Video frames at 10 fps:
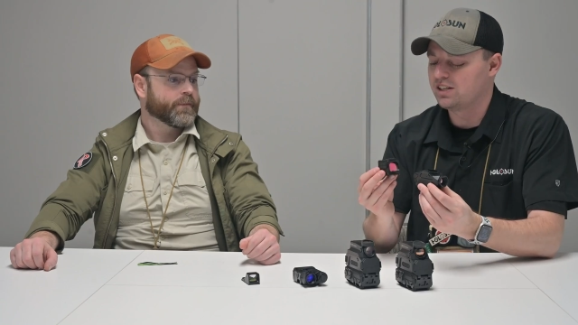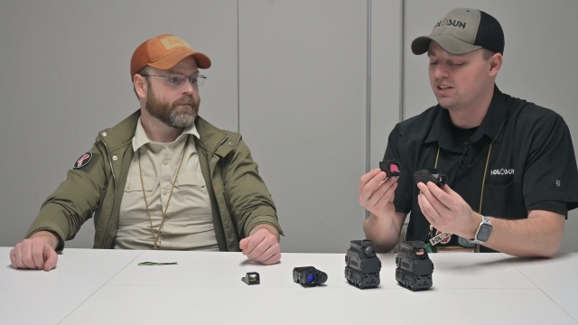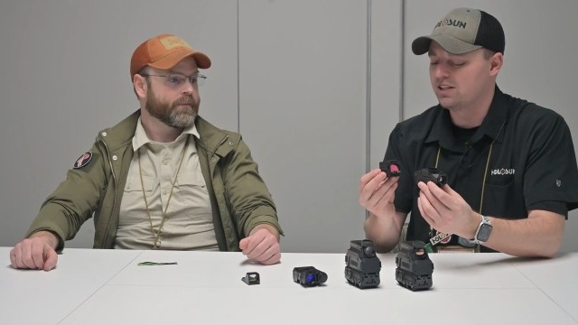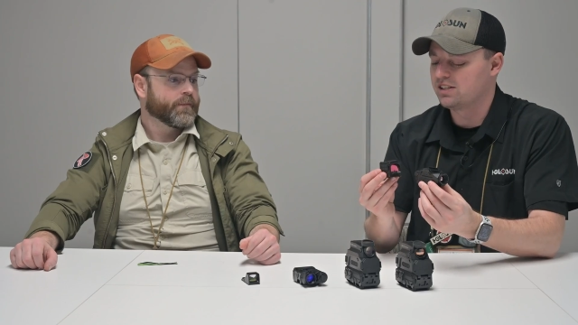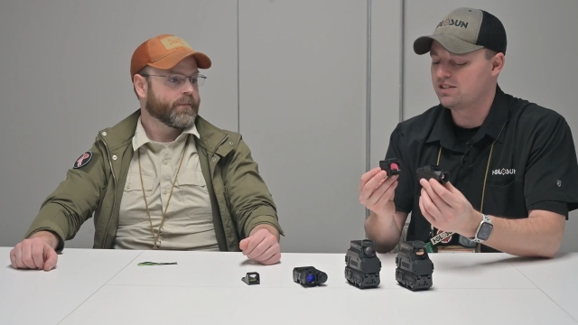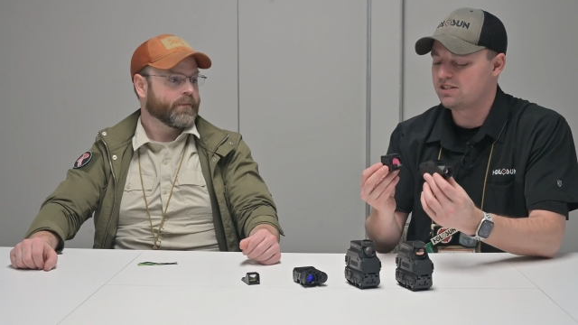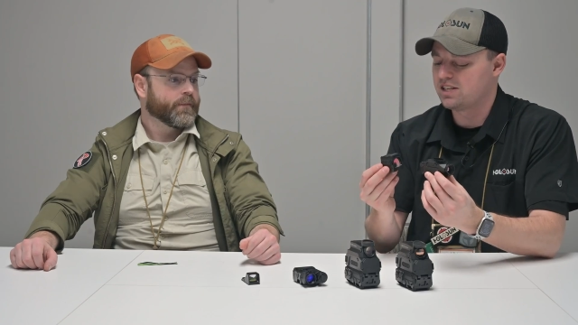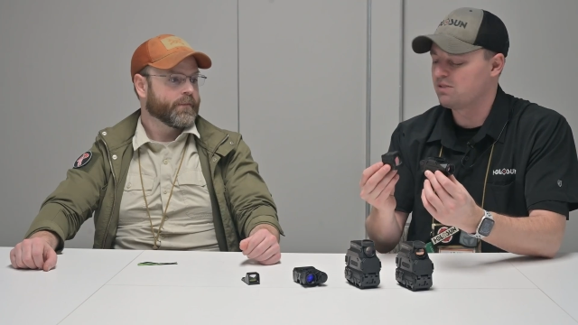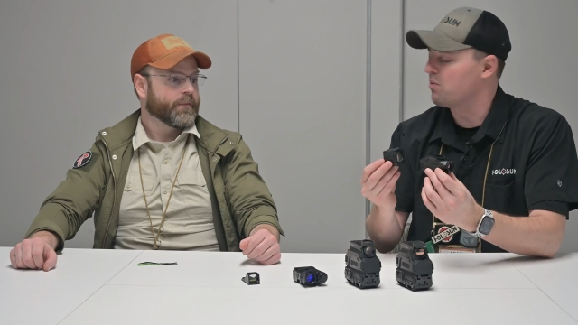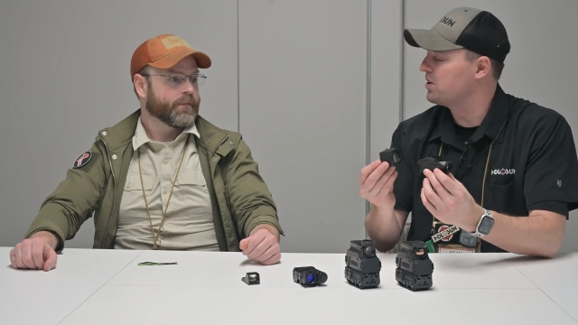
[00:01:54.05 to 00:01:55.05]
Speaker 1: into this and
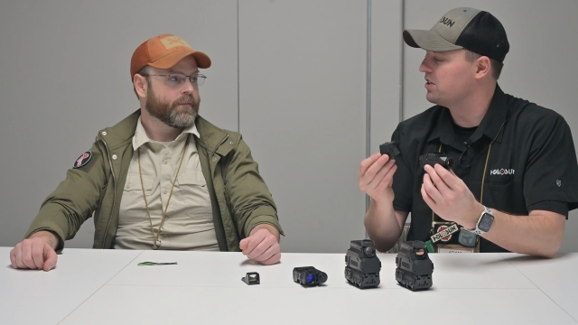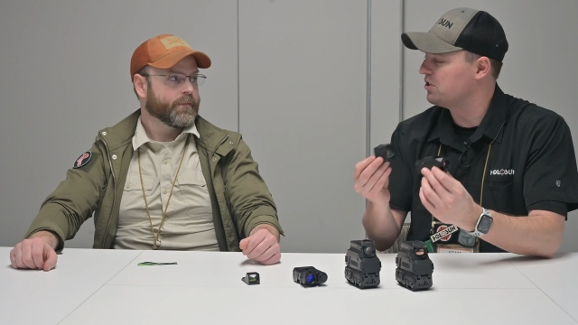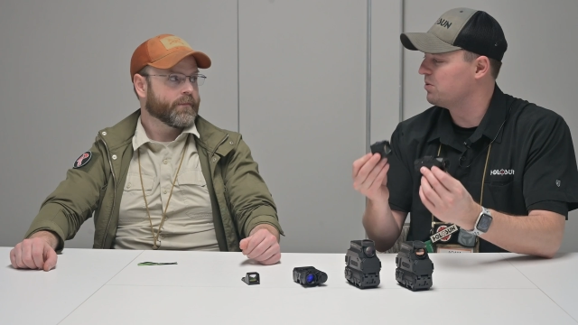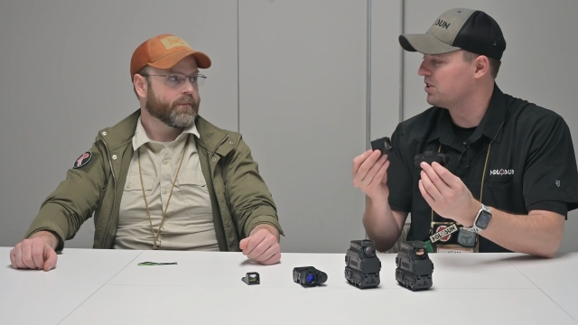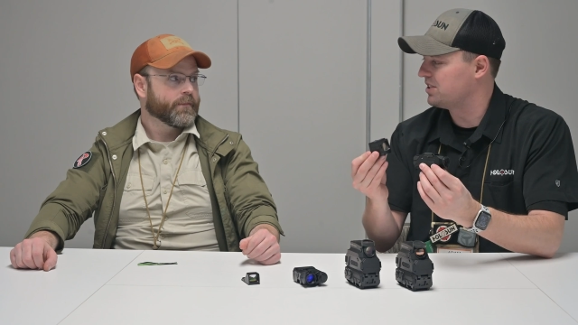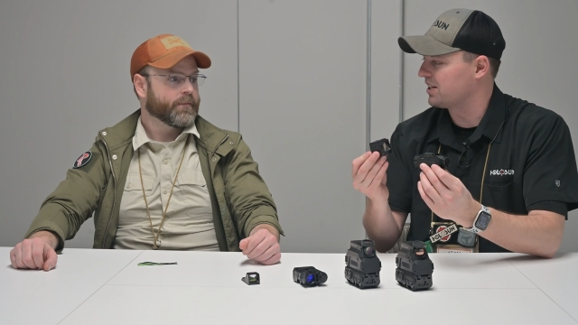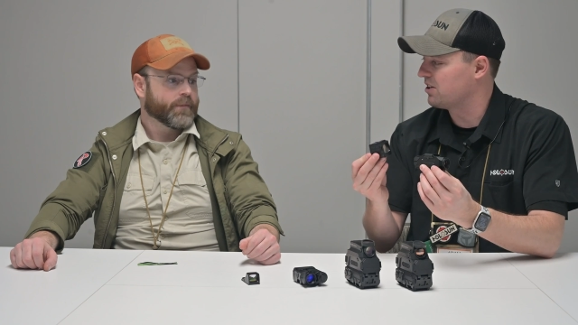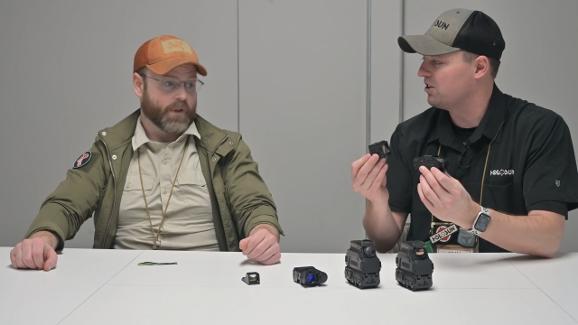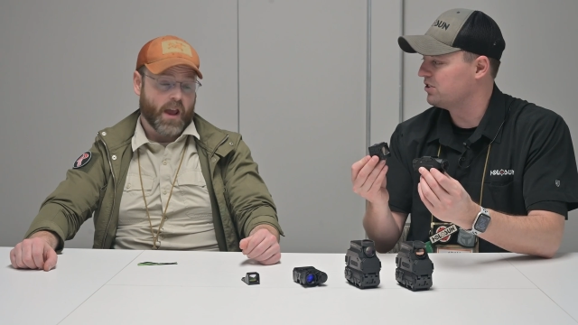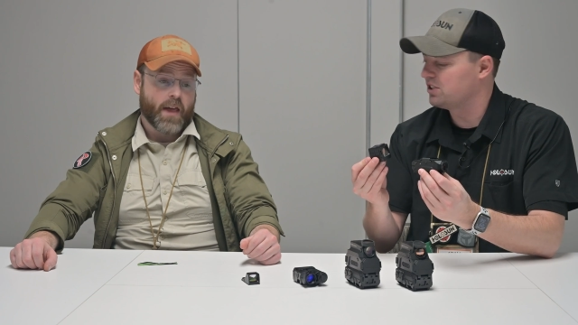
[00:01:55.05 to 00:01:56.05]
seeing what we can do with this
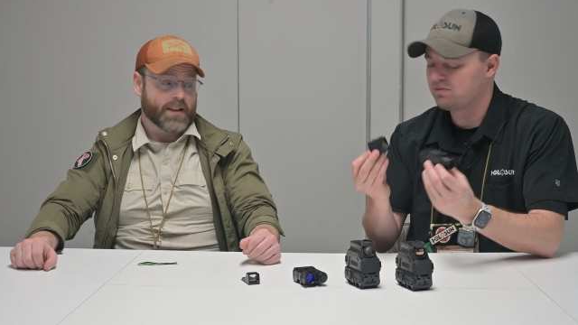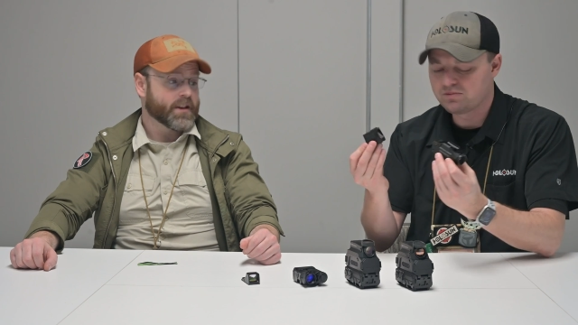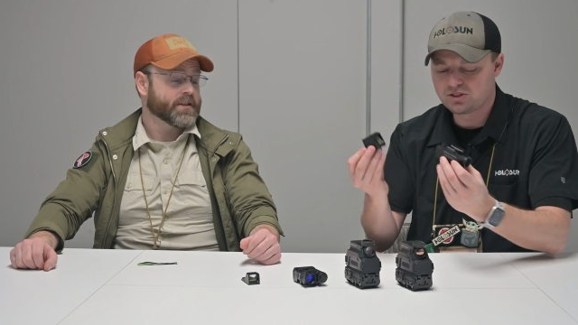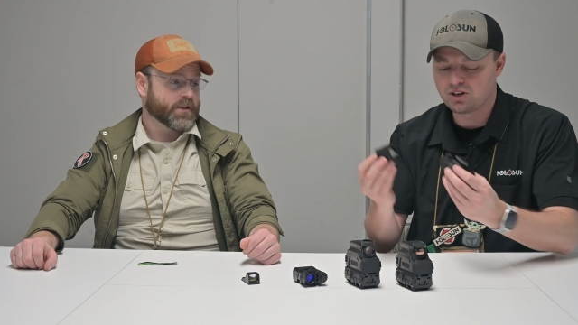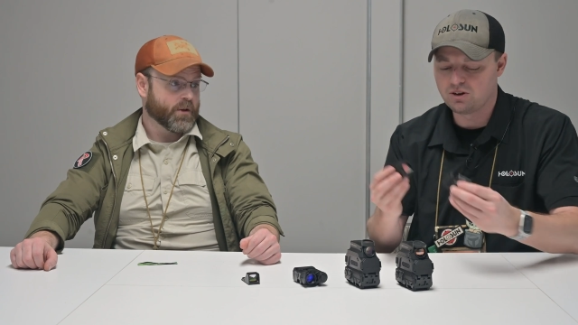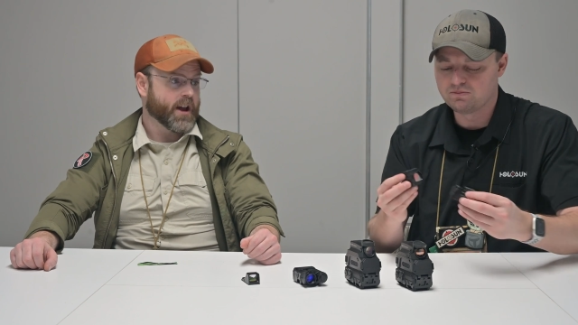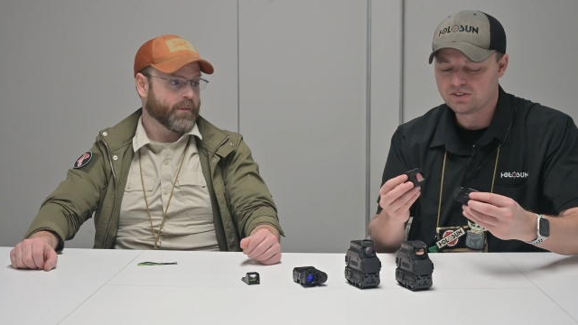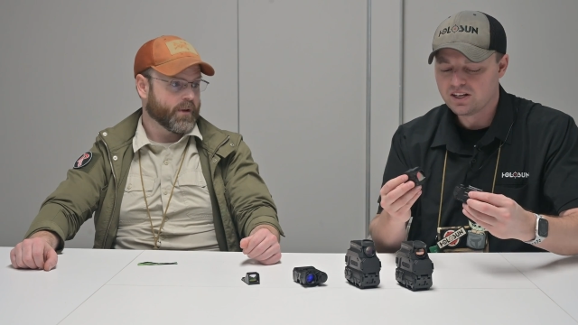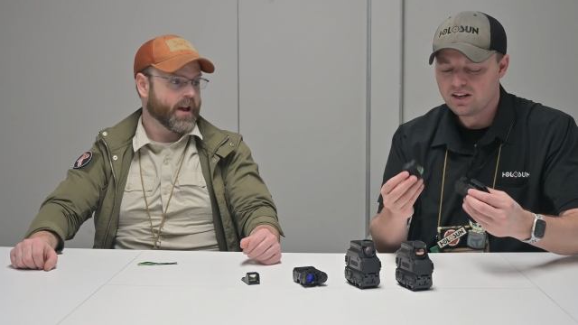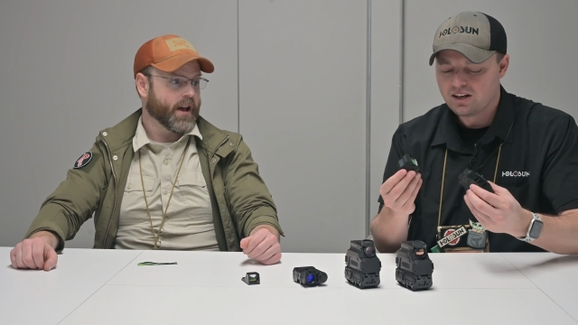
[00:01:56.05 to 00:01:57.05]
technology yeah that's, that's so,
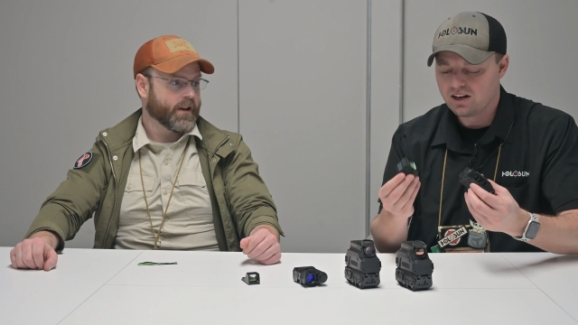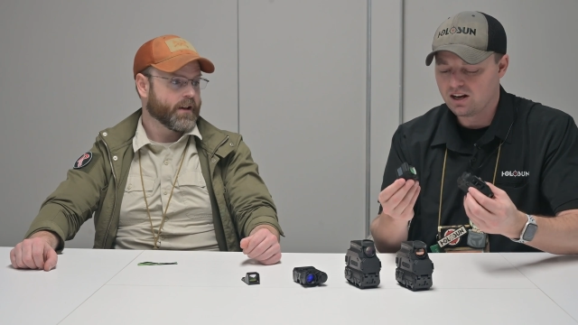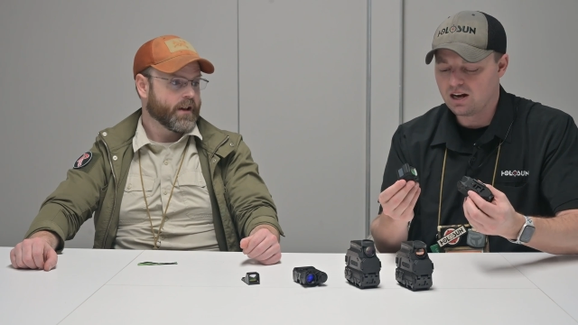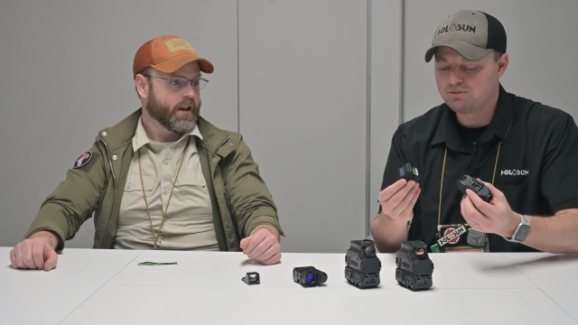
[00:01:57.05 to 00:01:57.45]
incredible yeah uh,